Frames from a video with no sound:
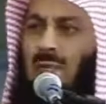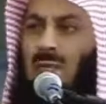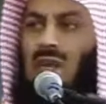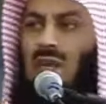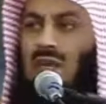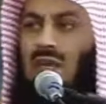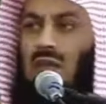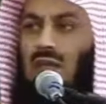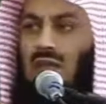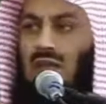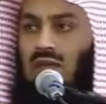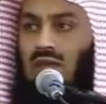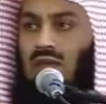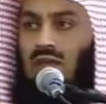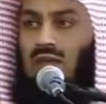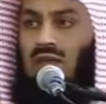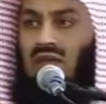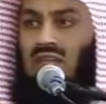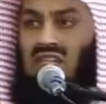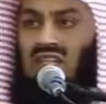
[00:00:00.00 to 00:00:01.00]
Nabi,
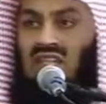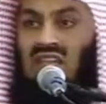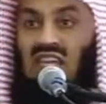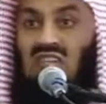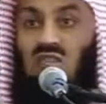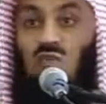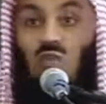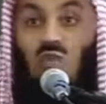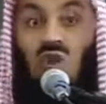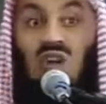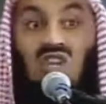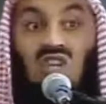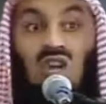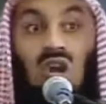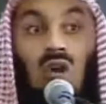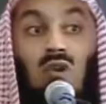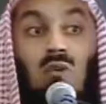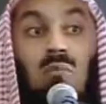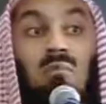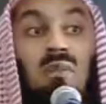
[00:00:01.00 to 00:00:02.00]
he says, watch
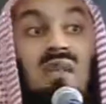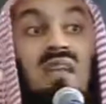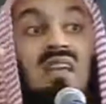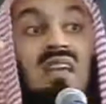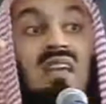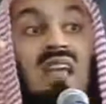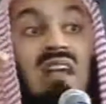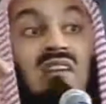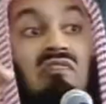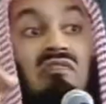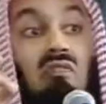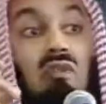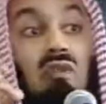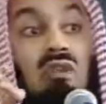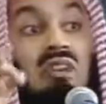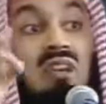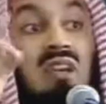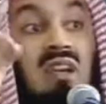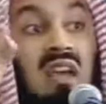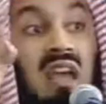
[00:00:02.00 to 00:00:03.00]
out, be careful,
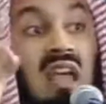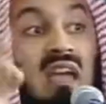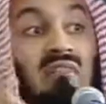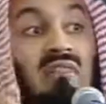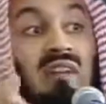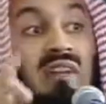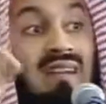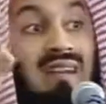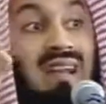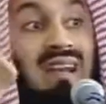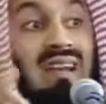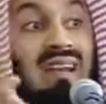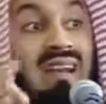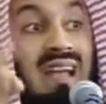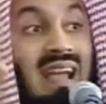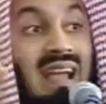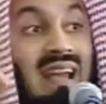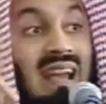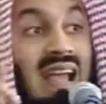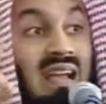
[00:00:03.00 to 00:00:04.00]
never render
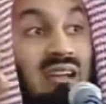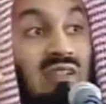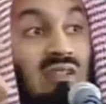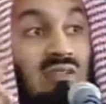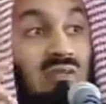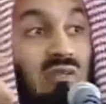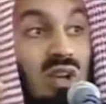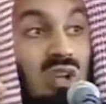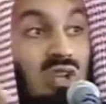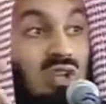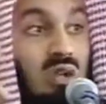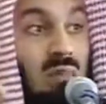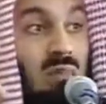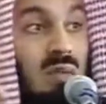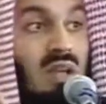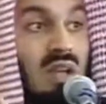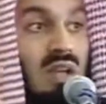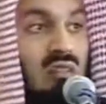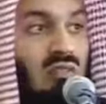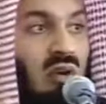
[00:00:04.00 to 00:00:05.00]
an act of
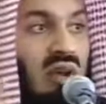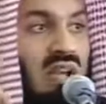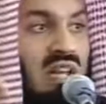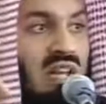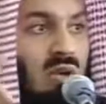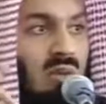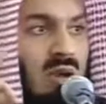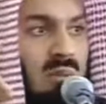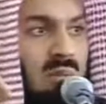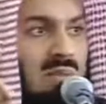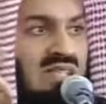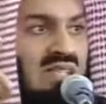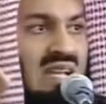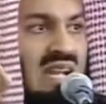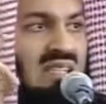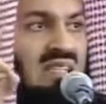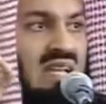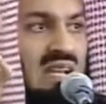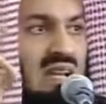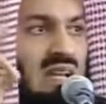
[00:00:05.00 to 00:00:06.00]
worship for anyone
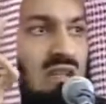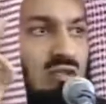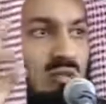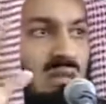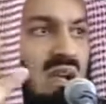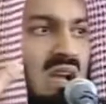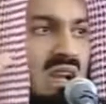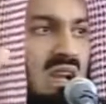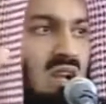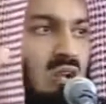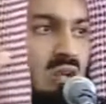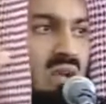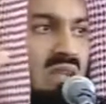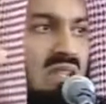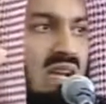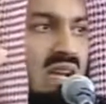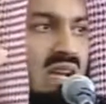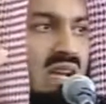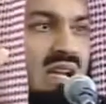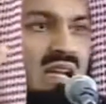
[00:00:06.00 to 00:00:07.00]
besides Allah subhanahu wa
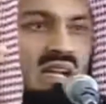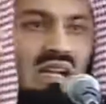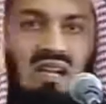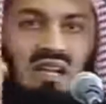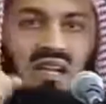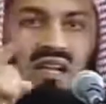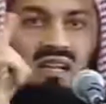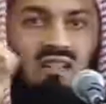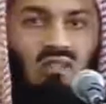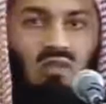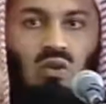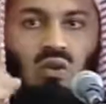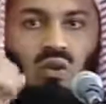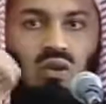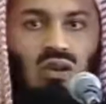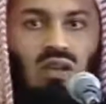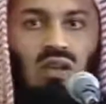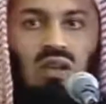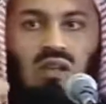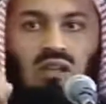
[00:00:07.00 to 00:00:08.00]
ta'ala. Let us
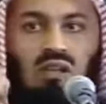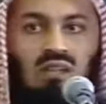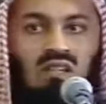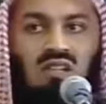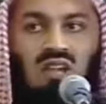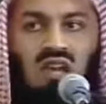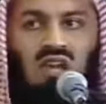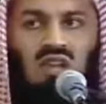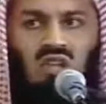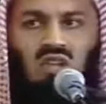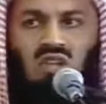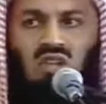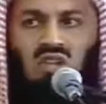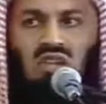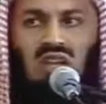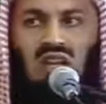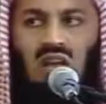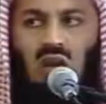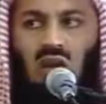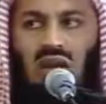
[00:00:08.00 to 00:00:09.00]
all search
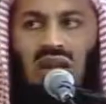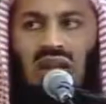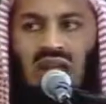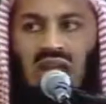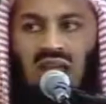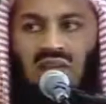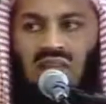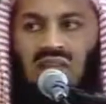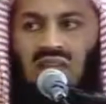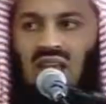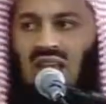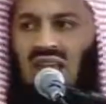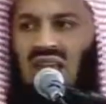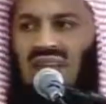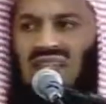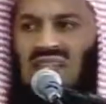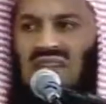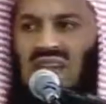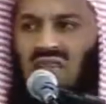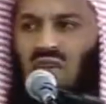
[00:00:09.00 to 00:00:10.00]
in our lives.
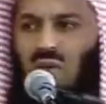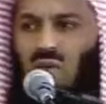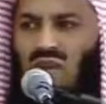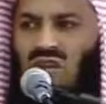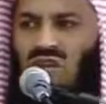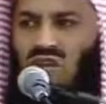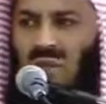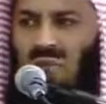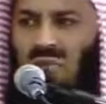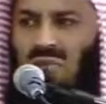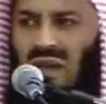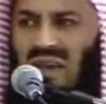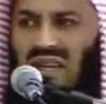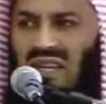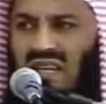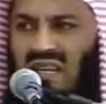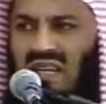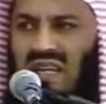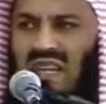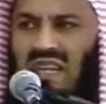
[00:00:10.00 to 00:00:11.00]
Let's never worship
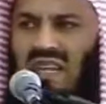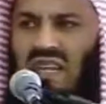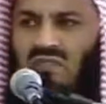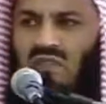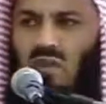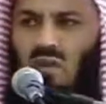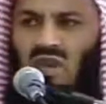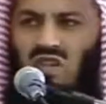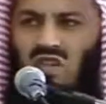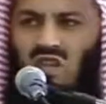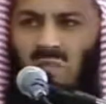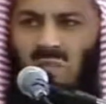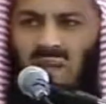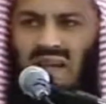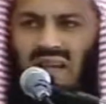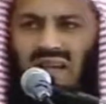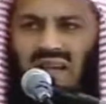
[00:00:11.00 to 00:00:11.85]
money, never worship